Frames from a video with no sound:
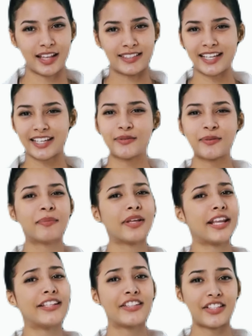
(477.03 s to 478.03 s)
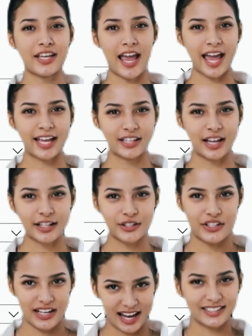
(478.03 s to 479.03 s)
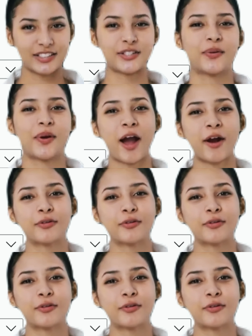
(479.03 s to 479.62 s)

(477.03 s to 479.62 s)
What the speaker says: This will be 1800 SQL